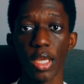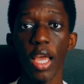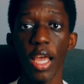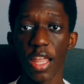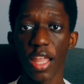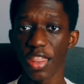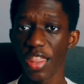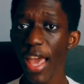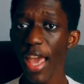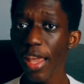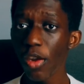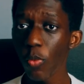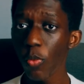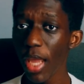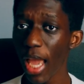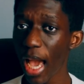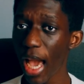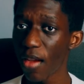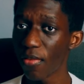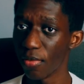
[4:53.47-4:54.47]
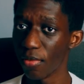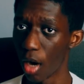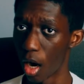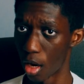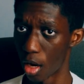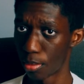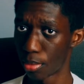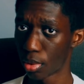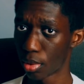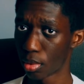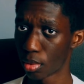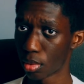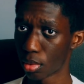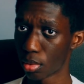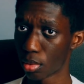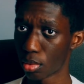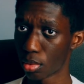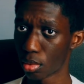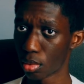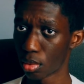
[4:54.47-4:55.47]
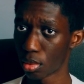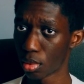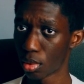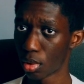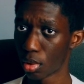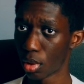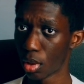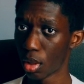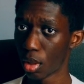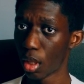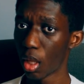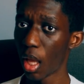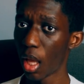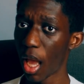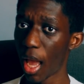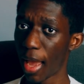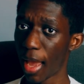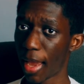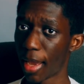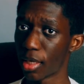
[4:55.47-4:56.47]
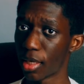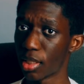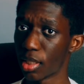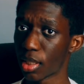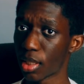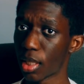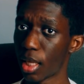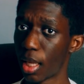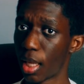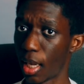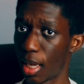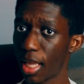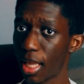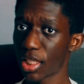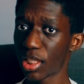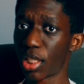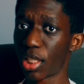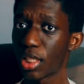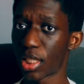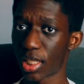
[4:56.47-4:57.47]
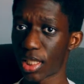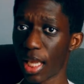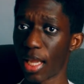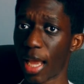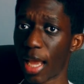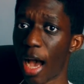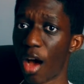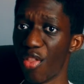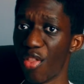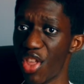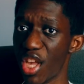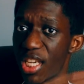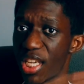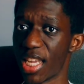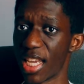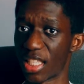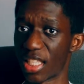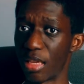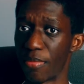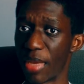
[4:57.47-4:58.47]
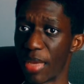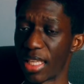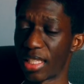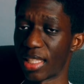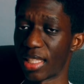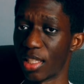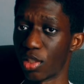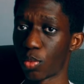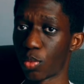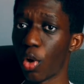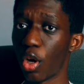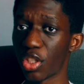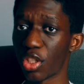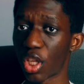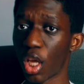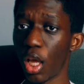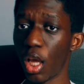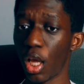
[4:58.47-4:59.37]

And then we have Garp. And let's just say how this doesn't make sense. Because